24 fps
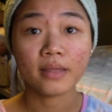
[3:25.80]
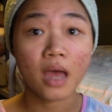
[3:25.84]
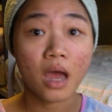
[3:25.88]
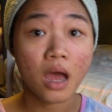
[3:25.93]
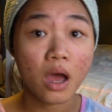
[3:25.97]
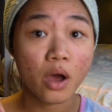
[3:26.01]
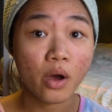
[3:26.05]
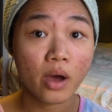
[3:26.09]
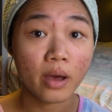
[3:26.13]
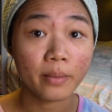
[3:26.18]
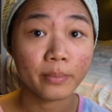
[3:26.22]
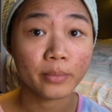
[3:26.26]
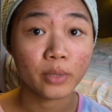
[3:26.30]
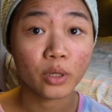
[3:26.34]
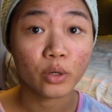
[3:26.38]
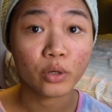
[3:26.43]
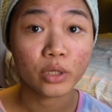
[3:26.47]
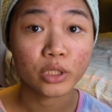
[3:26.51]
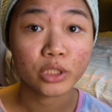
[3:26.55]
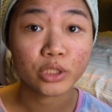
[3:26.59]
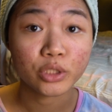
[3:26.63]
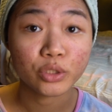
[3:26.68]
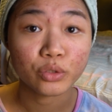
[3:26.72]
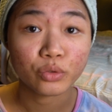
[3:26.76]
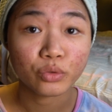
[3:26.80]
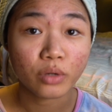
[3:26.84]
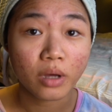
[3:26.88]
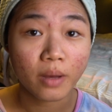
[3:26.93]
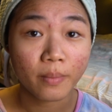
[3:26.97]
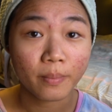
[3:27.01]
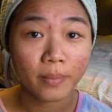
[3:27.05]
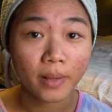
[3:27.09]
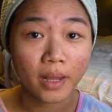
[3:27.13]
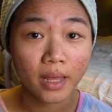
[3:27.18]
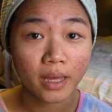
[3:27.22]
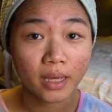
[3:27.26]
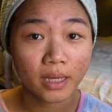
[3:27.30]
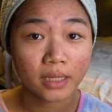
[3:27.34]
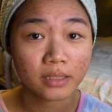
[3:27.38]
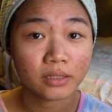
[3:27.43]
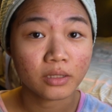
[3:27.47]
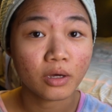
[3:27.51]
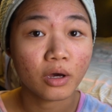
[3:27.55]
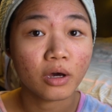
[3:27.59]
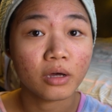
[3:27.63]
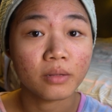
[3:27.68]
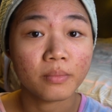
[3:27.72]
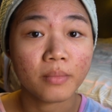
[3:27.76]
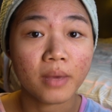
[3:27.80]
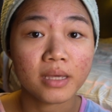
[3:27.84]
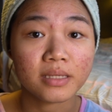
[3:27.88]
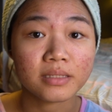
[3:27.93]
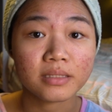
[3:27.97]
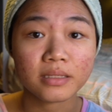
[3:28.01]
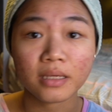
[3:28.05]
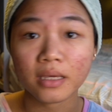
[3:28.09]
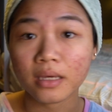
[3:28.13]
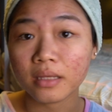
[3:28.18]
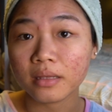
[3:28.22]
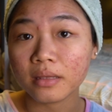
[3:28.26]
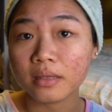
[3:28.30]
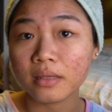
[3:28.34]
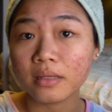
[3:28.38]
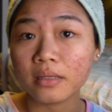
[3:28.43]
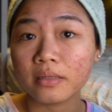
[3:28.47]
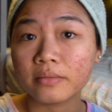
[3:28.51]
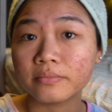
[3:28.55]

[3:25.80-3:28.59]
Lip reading: now I'm going to apply it on my skin.